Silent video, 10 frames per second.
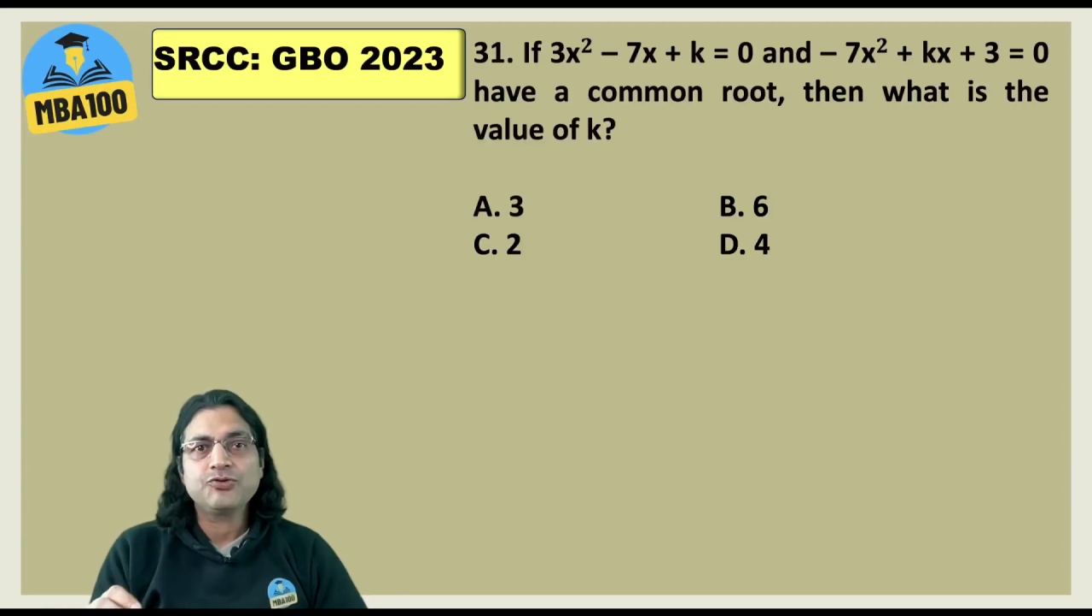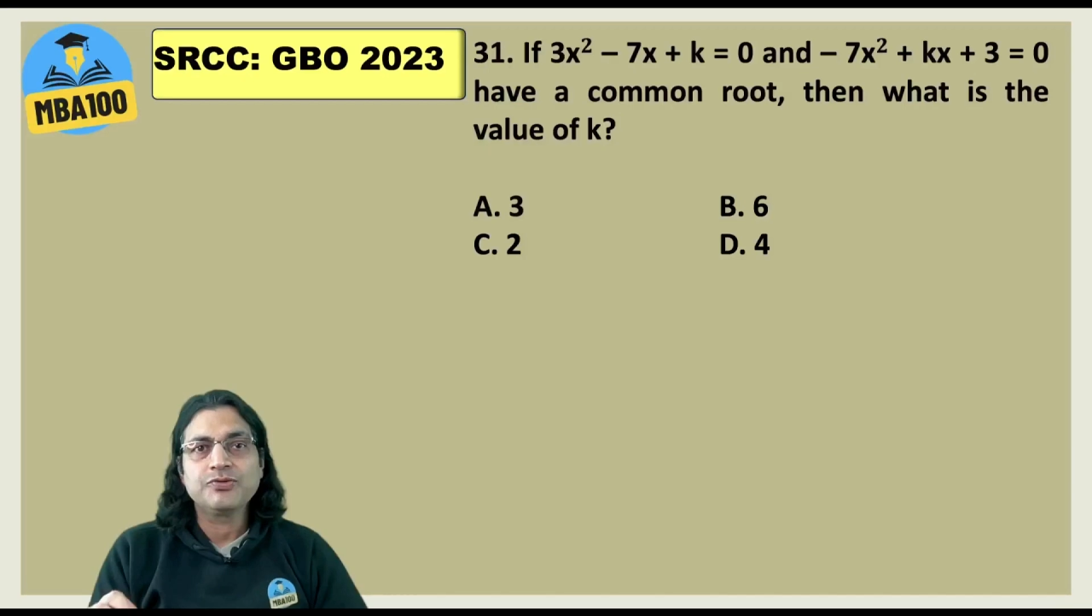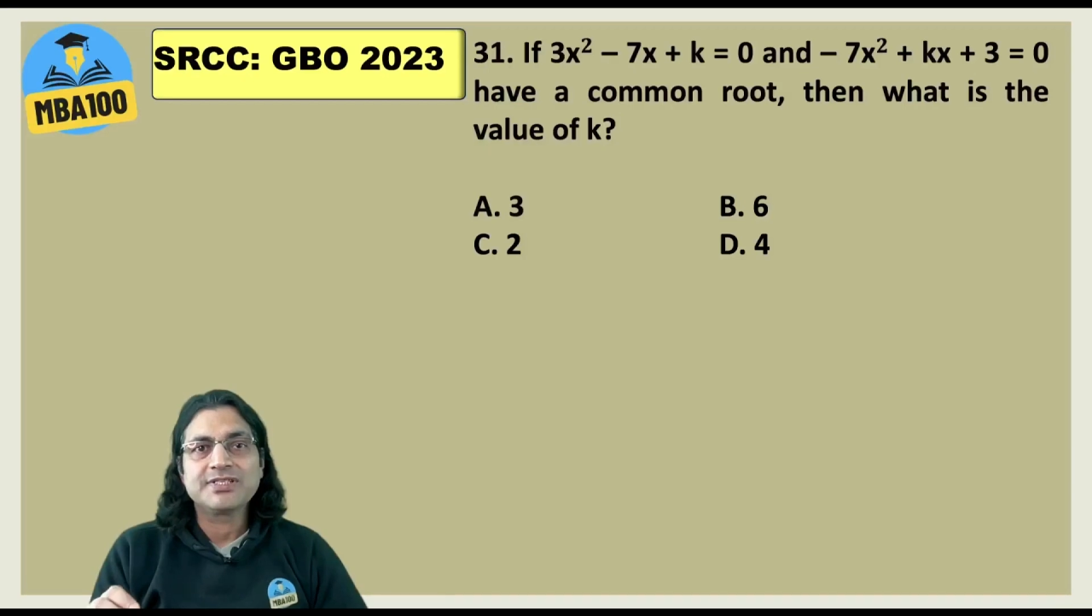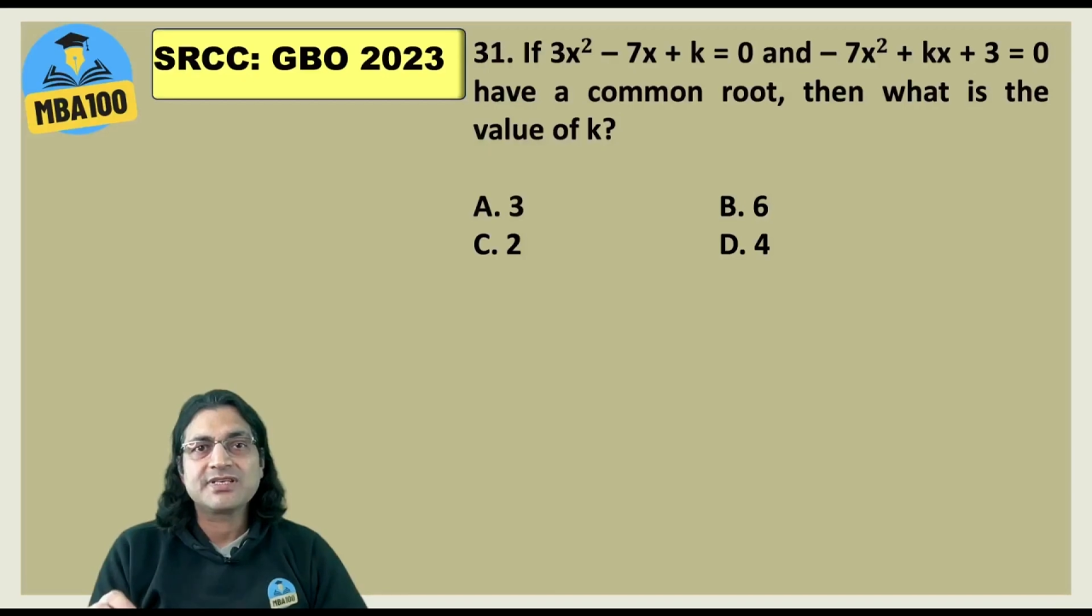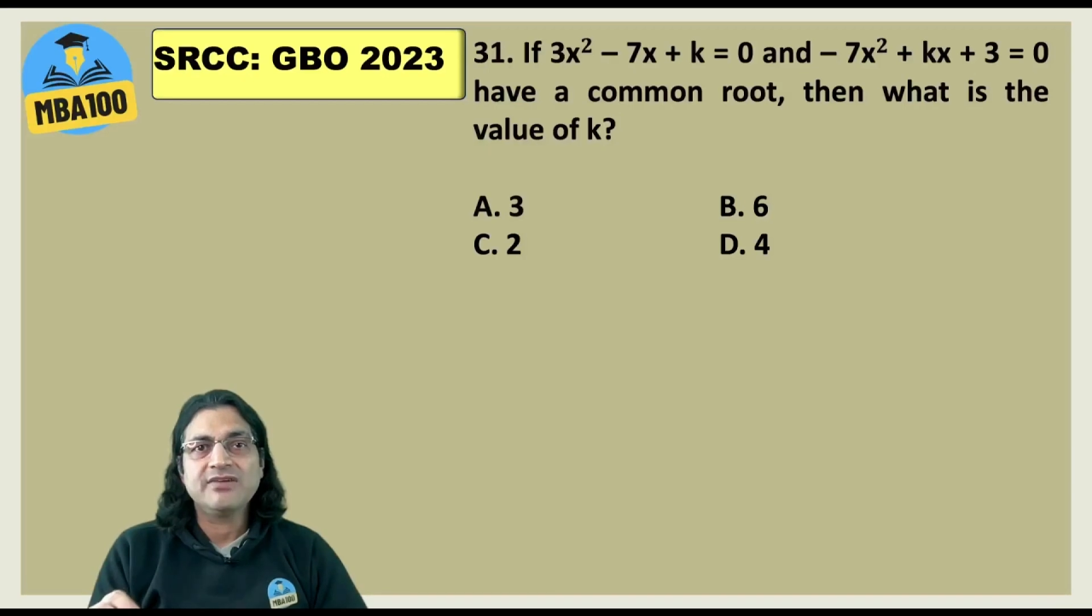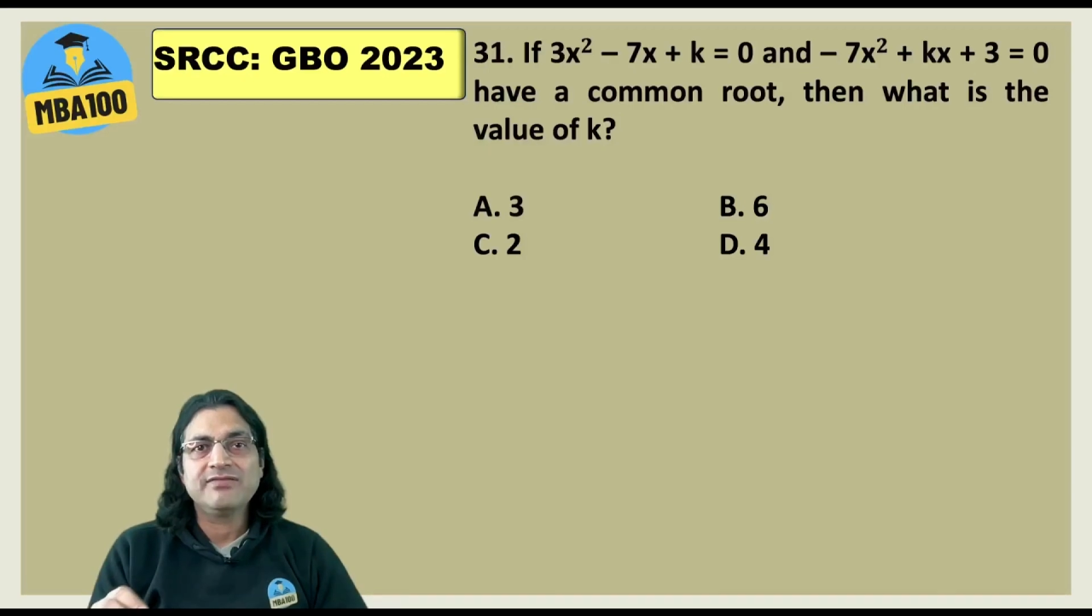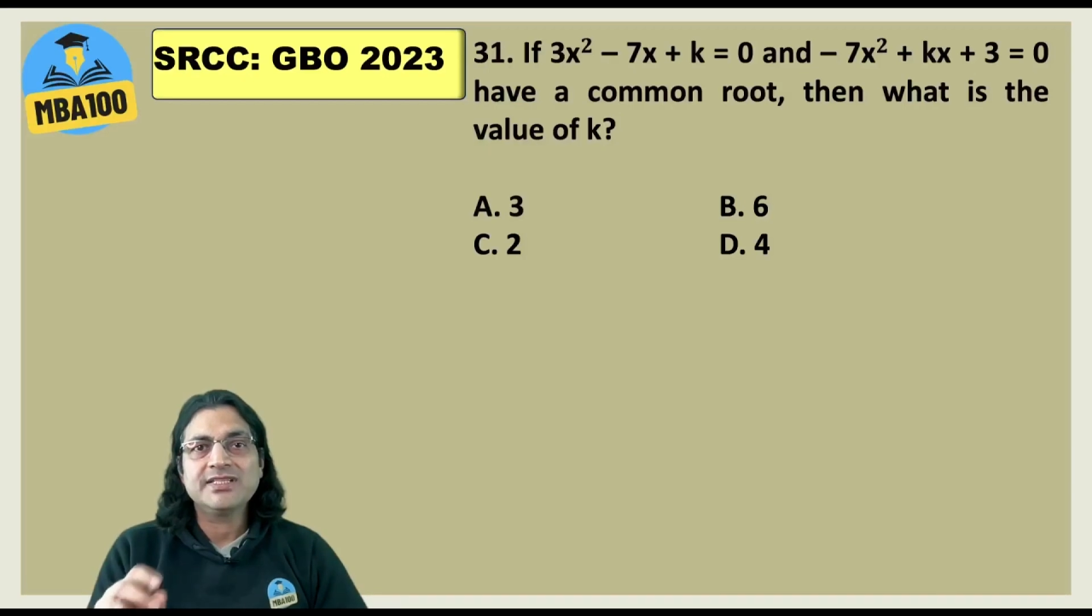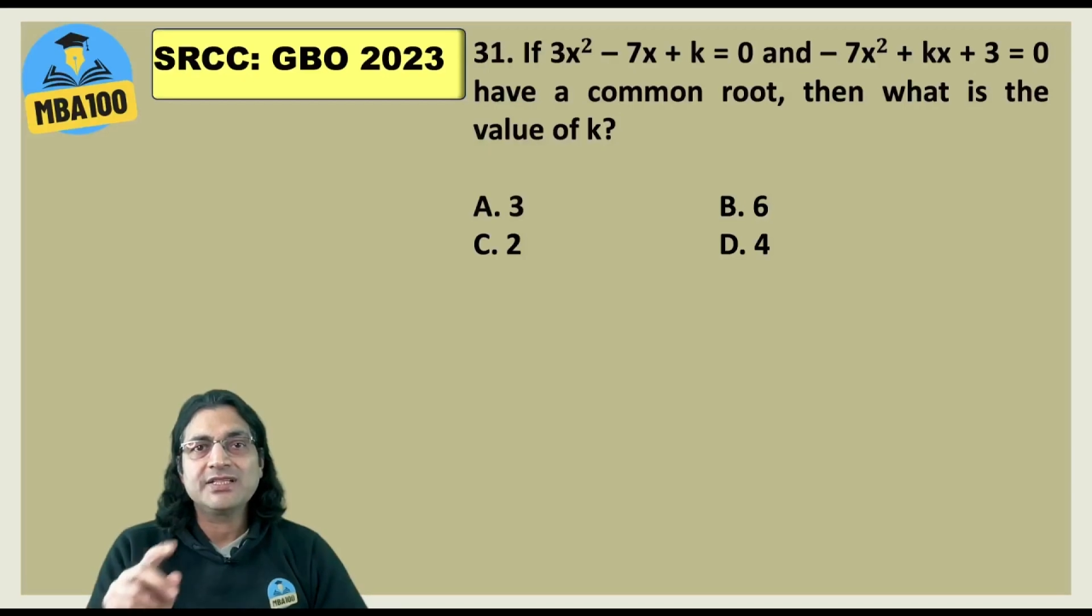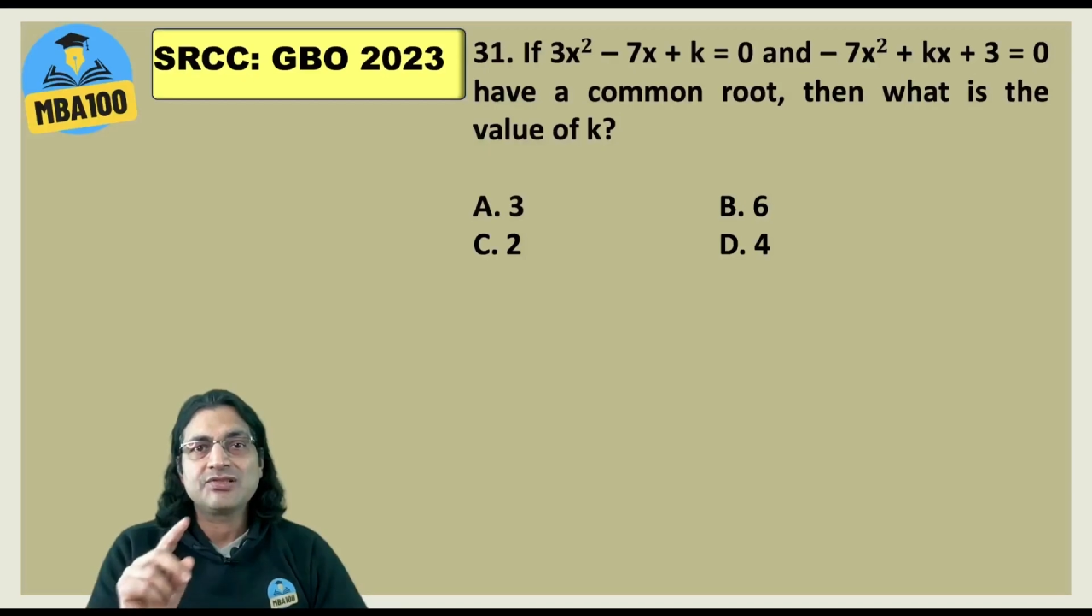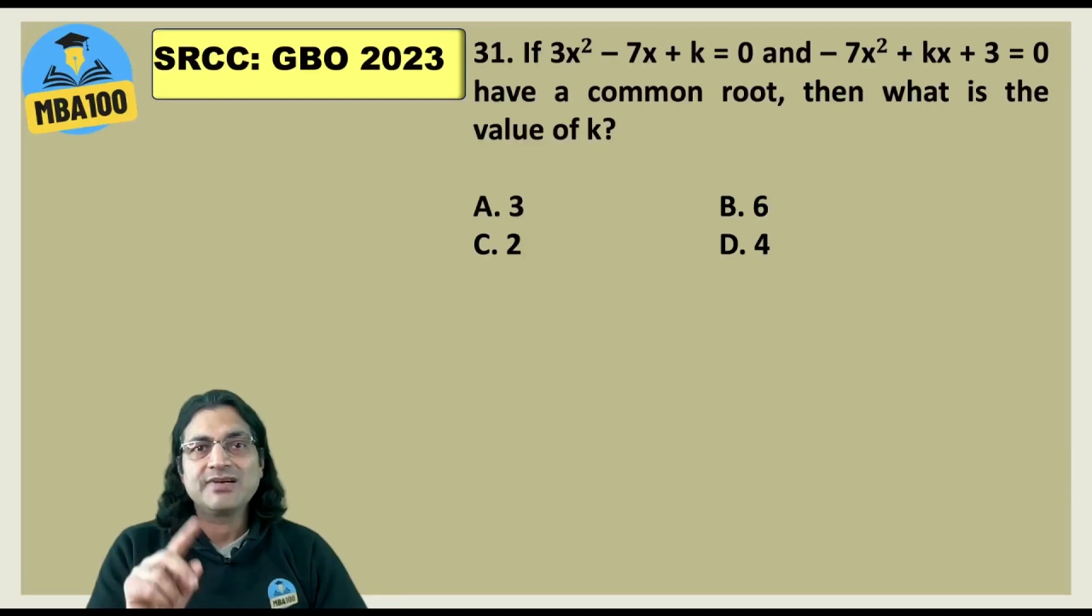to discover that